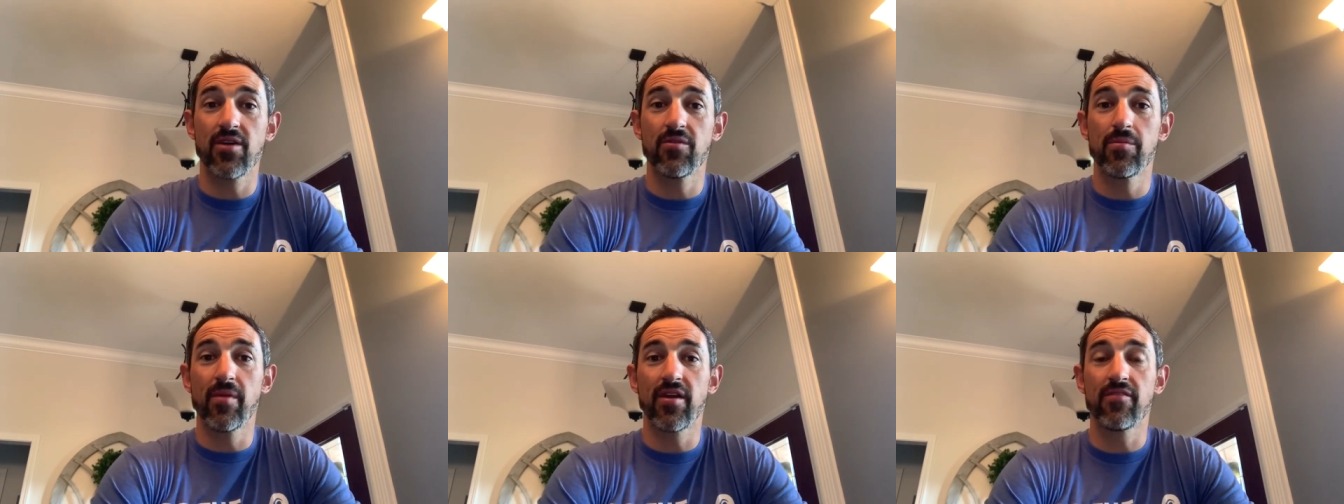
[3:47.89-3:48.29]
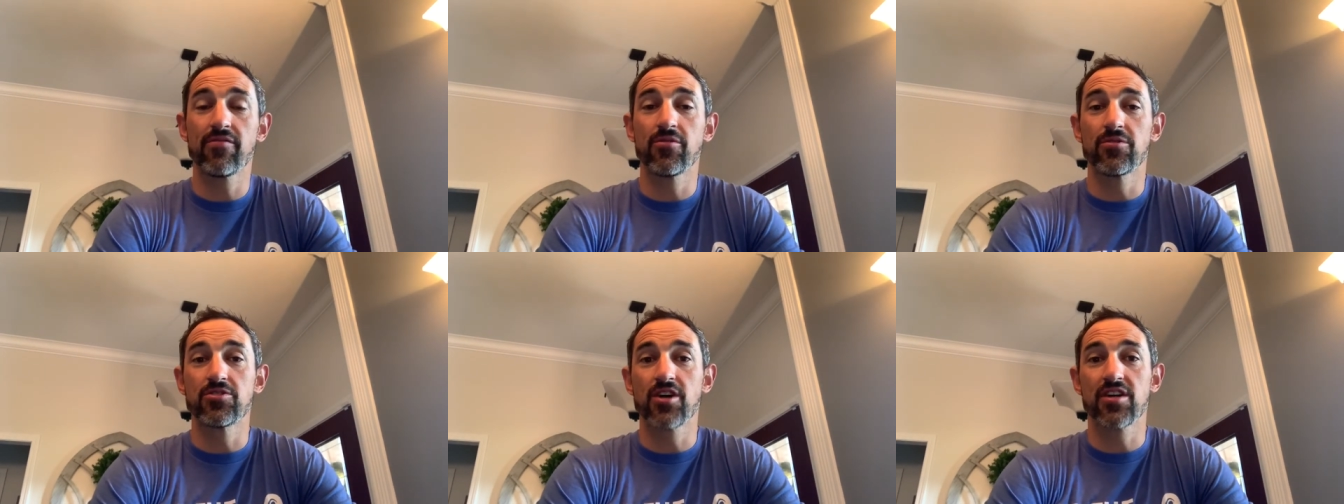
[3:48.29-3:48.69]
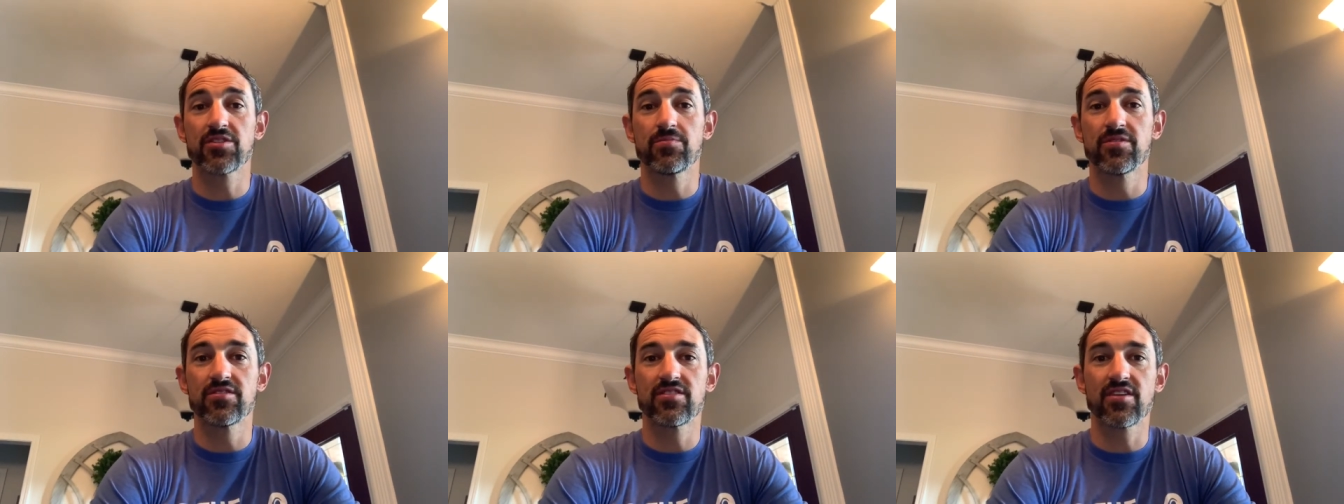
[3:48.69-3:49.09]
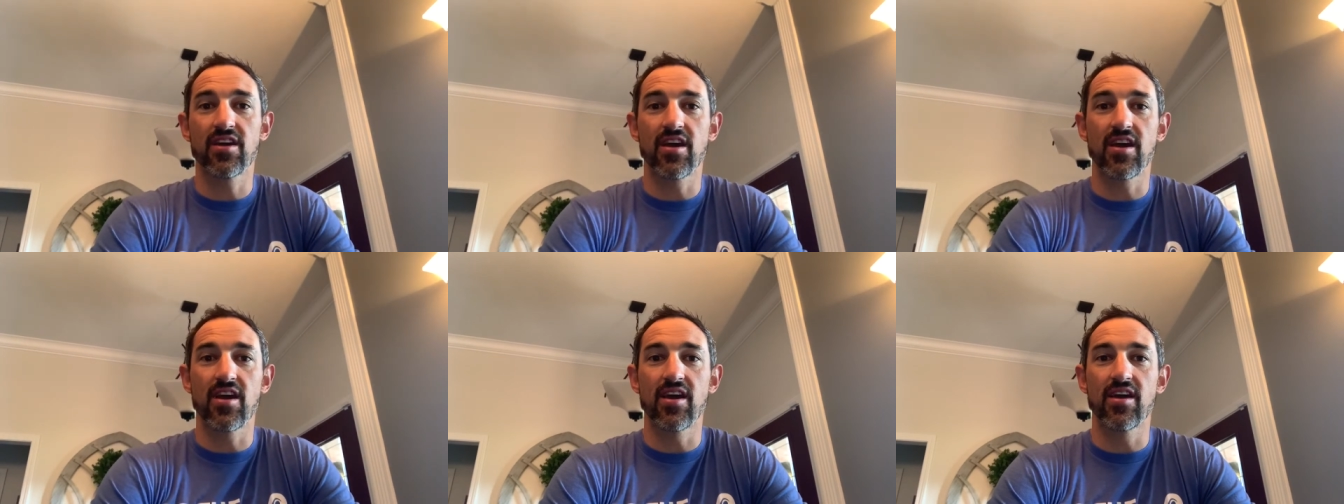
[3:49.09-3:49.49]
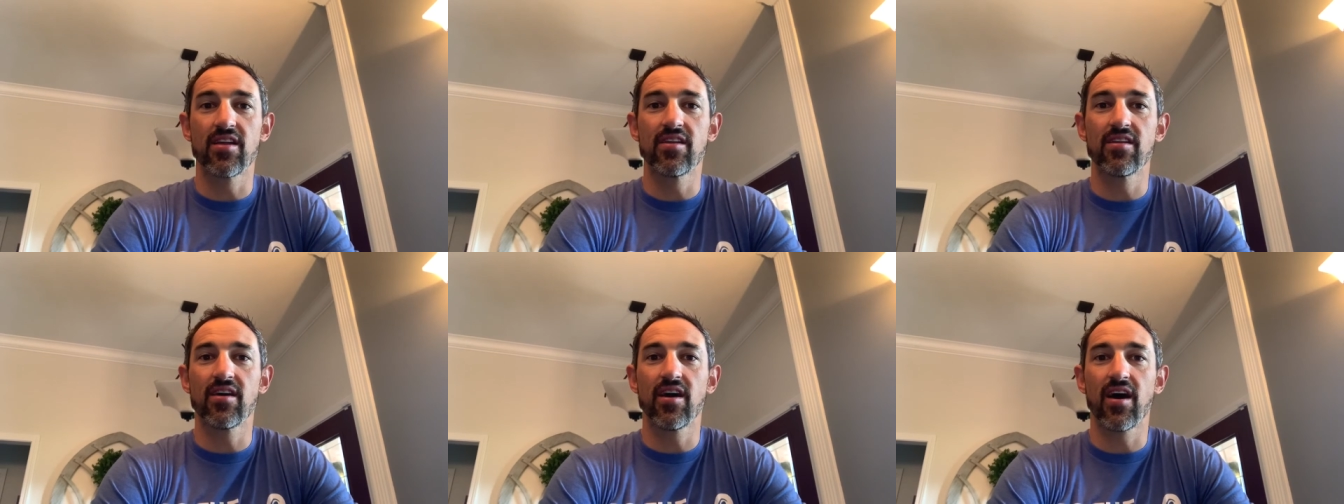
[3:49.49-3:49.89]
We made a few adjustments
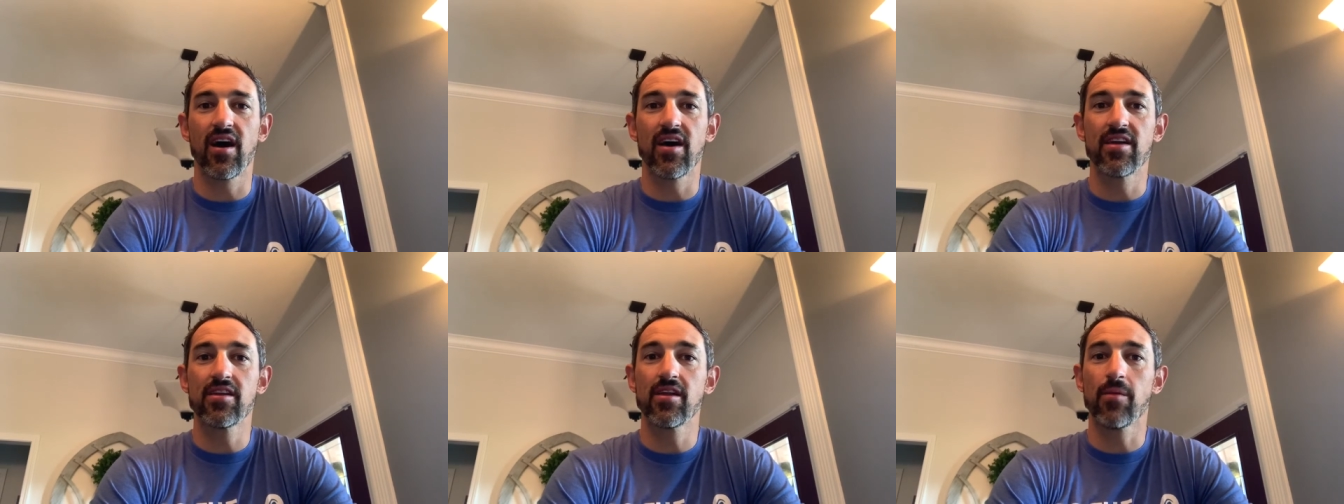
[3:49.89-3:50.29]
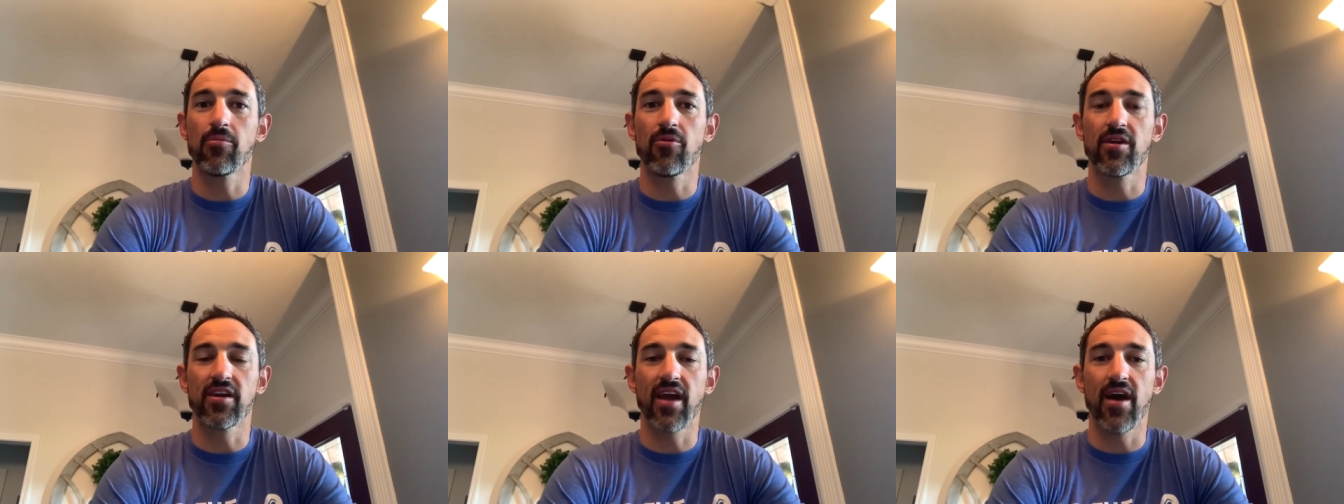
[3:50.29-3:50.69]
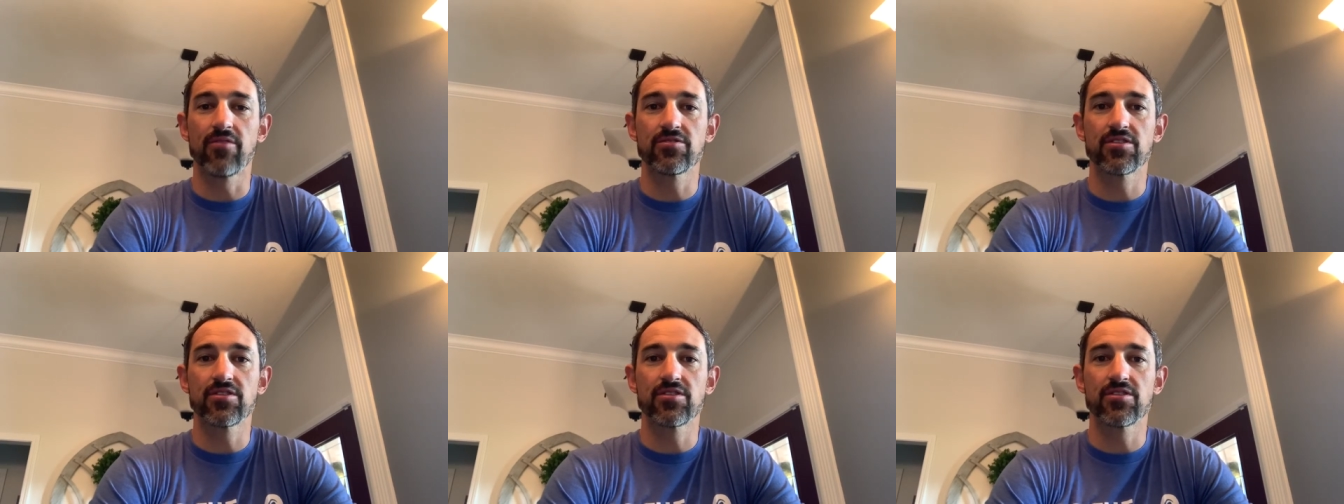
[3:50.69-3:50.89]
and uh, ended up running out.